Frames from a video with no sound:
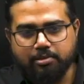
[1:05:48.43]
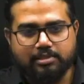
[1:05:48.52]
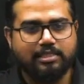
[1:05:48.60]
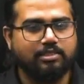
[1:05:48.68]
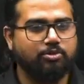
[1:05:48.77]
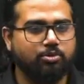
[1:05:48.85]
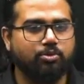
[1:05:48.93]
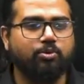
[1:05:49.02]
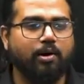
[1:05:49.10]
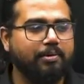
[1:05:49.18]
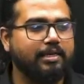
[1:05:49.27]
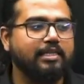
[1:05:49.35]
you will see
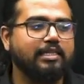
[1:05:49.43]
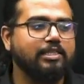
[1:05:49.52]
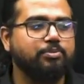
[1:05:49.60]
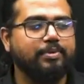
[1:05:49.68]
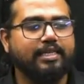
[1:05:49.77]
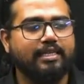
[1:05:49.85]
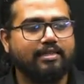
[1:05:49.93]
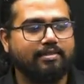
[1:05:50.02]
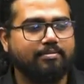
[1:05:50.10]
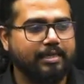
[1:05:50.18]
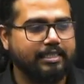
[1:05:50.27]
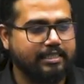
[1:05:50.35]
throughout it is being
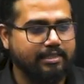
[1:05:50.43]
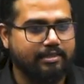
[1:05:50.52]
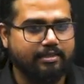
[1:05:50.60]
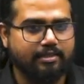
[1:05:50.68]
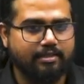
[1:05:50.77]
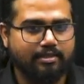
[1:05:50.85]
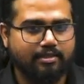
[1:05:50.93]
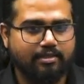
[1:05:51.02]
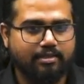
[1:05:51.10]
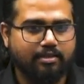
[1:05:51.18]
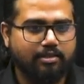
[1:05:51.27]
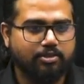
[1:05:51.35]
mentioned.
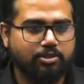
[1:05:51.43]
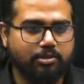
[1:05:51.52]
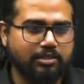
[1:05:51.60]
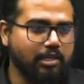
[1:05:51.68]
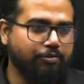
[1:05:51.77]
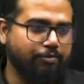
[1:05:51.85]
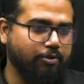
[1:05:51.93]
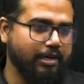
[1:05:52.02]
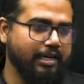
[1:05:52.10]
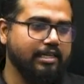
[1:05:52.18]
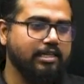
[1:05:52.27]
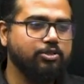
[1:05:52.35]
So these are four
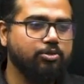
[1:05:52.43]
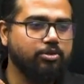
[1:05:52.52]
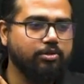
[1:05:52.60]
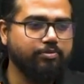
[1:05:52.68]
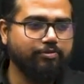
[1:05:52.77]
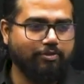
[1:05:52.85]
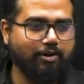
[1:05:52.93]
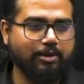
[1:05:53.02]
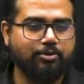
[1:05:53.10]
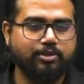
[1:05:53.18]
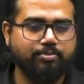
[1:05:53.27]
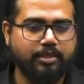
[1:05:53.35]
areas you should
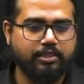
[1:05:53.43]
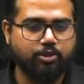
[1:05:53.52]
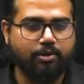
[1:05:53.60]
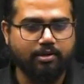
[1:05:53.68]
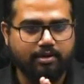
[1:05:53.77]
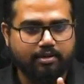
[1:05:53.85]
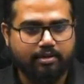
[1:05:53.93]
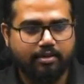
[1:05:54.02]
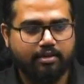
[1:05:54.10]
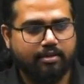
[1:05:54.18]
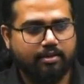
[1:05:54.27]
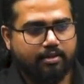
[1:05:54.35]
focus much on.
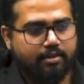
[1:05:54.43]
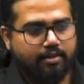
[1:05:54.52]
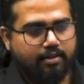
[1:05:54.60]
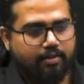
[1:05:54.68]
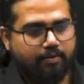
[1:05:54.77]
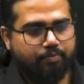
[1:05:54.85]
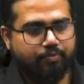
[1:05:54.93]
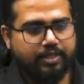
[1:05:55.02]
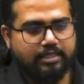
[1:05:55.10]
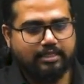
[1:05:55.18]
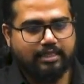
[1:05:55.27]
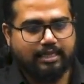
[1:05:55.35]

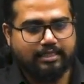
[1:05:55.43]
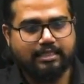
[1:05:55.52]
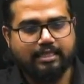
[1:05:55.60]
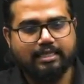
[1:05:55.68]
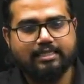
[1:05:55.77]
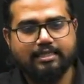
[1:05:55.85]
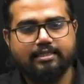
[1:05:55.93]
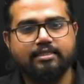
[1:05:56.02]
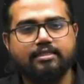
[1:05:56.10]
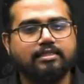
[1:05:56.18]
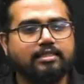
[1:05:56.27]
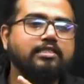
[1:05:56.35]
This external
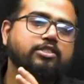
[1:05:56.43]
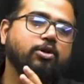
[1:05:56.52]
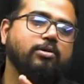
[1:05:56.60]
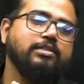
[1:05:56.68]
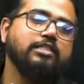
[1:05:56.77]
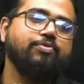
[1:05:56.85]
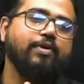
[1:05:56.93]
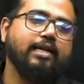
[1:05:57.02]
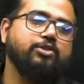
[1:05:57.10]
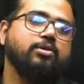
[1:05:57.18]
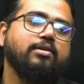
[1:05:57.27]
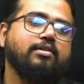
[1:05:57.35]
sector, rest all this
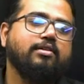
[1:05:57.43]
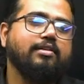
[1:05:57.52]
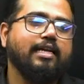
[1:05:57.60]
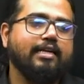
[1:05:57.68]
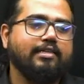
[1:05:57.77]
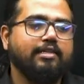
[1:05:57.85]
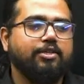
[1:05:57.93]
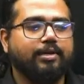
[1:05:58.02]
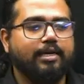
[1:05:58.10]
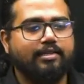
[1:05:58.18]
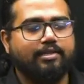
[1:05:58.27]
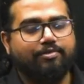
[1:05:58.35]
factual data you
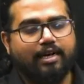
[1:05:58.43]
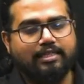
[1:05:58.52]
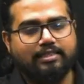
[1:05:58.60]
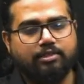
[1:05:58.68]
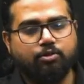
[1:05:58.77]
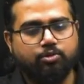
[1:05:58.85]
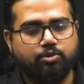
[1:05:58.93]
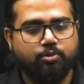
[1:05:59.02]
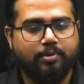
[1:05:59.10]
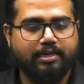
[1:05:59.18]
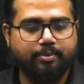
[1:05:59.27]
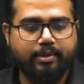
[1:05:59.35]
can revise and go through
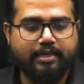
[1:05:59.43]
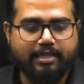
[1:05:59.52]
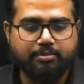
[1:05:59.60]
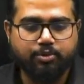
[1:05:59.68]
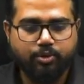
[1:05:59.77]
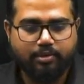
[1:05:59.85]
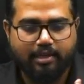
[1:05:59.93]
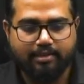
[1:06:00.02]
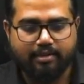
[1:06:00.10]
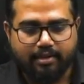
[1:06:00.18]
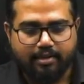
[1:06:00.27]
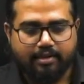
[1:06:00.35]
multiple times, so that
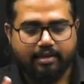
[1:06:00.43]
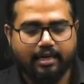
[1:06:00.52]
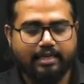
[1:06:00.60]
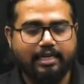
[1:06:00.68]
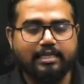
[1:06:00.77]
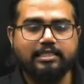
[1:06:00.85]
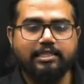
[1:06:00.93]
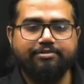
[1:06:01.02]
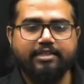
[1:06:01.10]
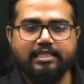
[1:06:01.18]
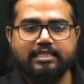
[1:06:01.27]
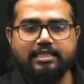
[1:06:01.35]
at least if
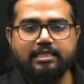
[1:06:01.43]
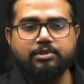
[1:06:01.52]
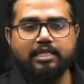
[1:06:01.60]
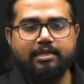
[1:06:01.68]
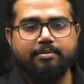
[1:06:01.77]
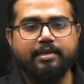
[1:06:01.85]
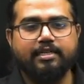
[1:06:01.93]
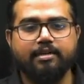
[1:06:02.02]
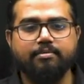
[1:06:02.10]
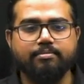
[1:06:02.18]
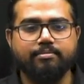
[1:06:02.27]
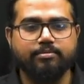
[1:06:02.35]
an extreme statement come,